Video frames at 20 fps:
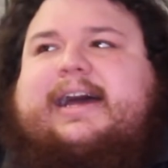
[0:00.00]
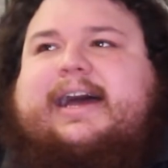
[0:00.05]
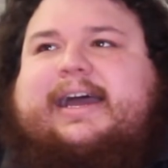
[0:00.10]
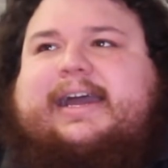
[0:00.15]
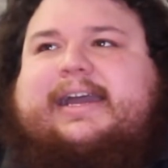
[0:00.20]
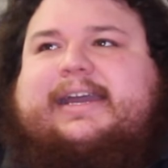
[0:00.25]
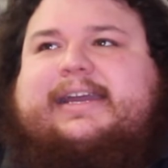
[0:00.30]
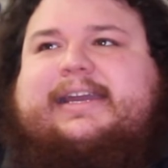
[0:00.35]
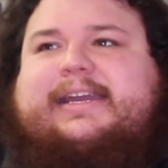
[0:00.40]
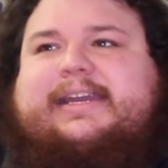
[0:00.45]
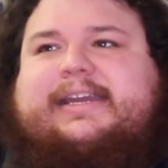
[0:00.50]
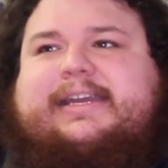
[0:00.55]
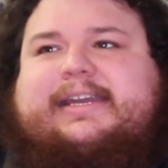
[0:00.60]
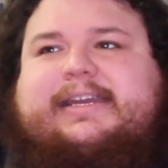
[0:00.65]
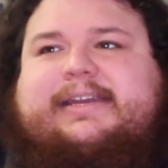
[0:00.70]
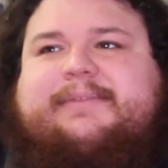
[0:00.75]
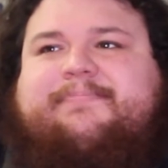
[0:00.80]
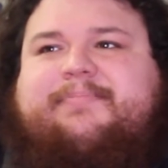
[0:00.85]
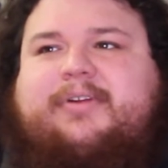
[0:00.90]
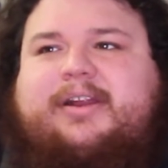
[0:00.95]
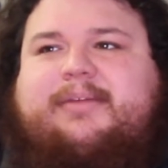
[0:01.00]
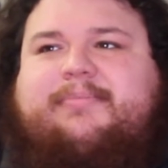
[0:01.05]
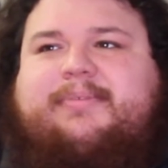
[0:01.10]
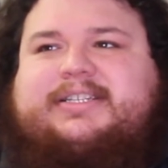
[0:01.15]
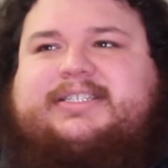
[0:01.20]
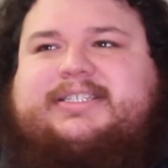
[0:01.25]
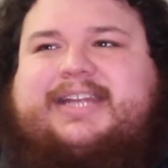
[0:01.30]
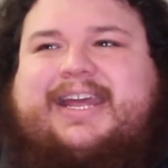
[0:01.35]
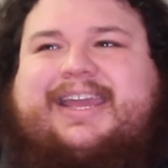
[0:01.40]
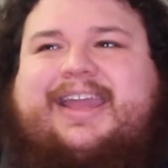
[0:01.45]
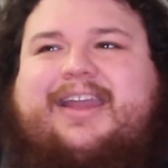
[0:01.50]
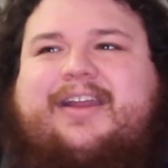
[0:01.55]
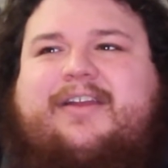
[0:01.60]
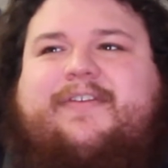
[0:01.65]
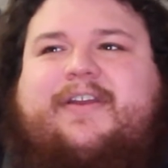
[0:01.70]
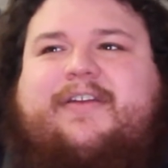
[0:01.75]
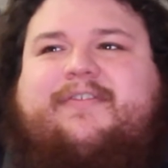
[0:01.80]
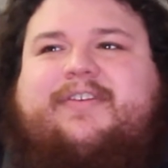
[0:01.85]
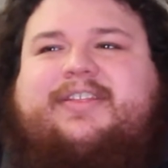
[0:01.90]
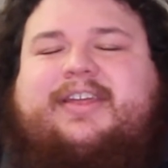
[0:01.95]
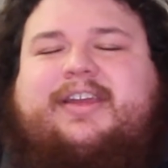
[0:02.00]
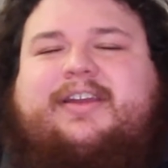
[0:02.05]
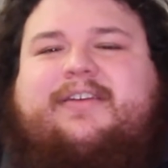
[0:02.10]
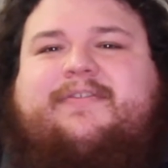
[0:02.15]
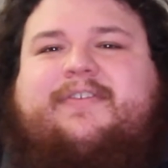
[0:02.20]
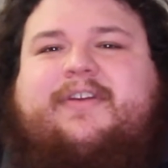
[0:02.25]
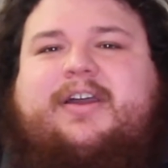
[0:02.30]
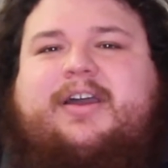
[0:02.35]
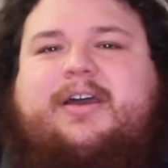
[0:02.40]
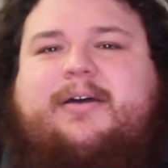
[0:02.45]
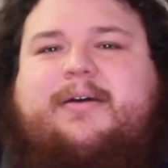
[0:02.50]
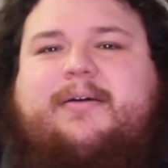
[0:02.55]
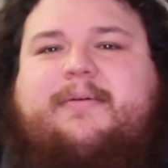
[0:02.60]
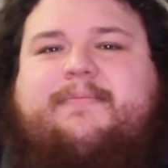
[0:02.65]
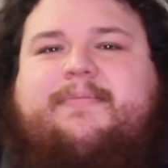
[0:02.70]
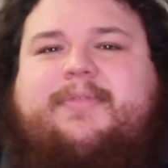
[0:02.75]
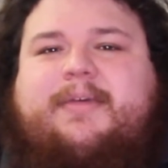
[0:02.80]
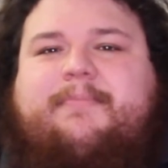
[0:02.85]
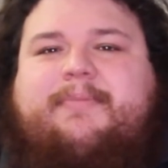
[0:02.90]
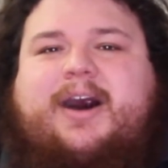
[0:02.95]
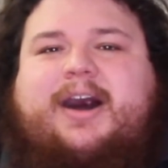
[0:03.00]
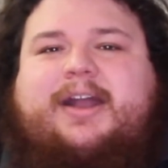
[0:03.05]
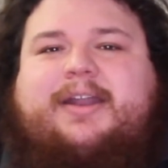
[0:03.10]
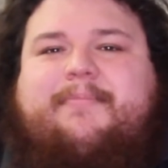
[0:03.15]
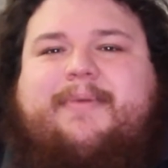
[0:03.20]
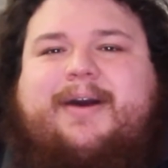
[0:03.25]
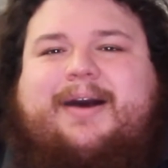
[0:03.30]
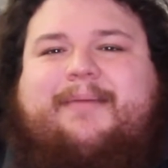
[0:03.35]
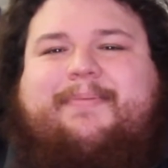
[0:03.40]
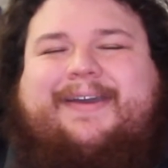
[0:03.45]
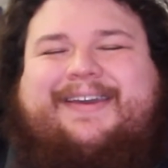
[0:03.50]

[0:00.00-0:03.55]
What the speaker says: I pretty much take care of everything from the bottom up.